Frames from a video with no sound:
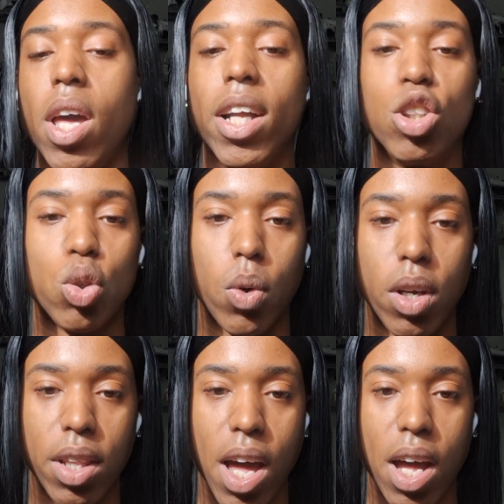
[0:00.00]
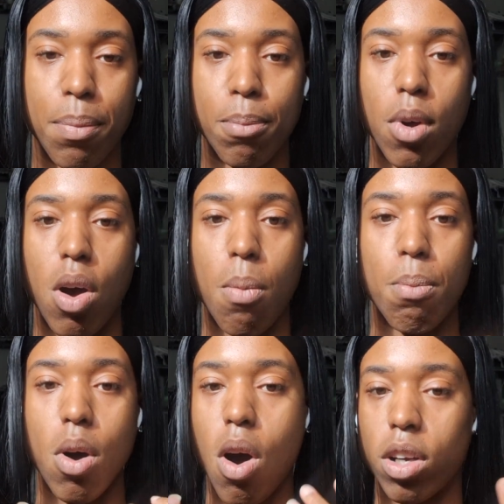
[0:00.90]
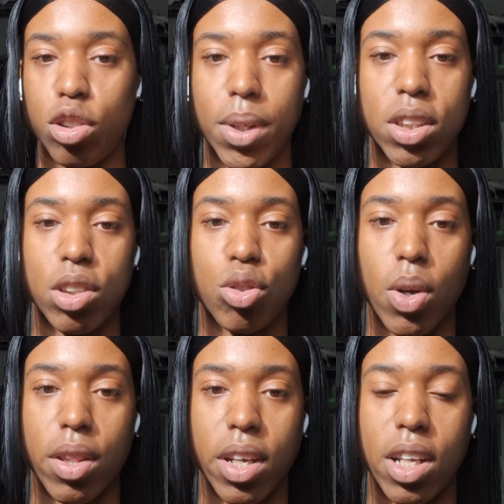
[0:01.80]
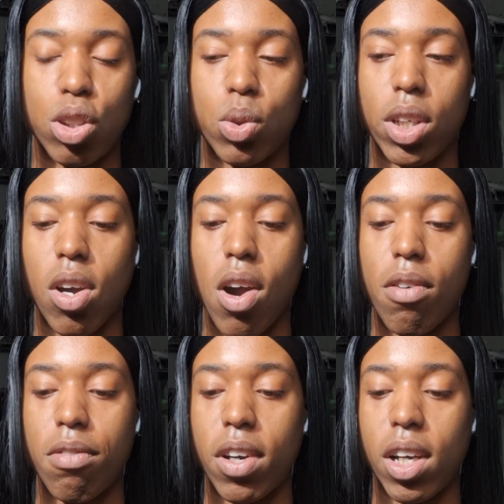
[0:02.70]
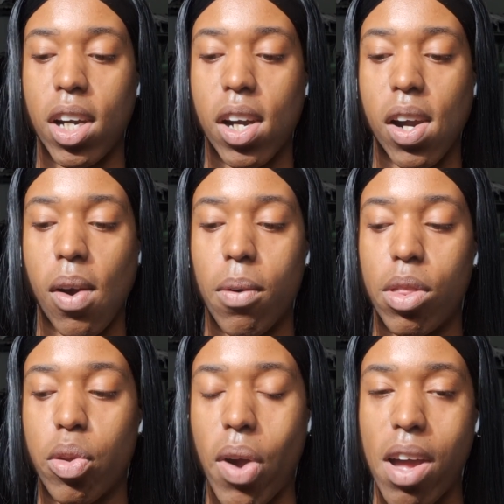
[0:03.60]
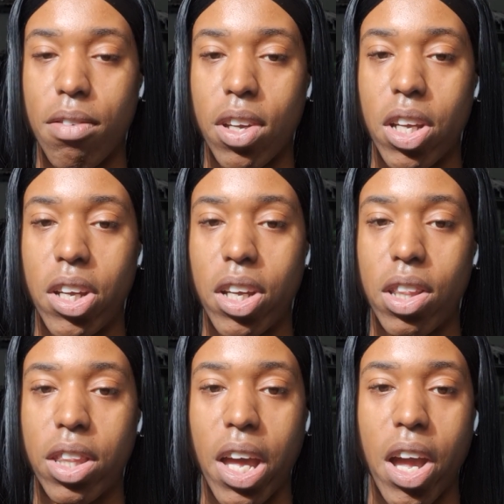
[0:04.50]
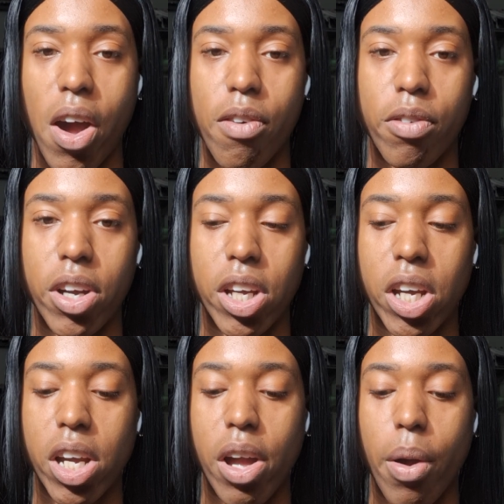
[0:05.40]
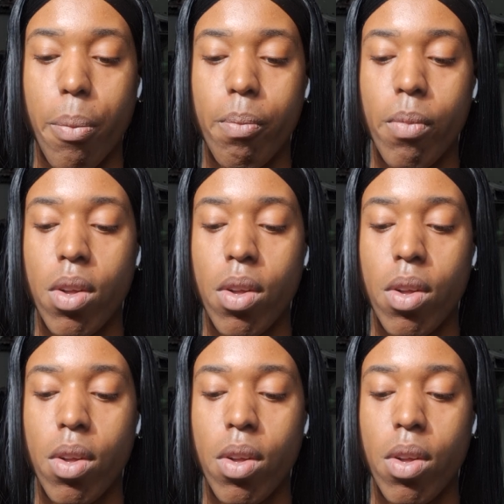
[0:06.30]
ensure that our species throughout the country are freaking thriving. They are freaking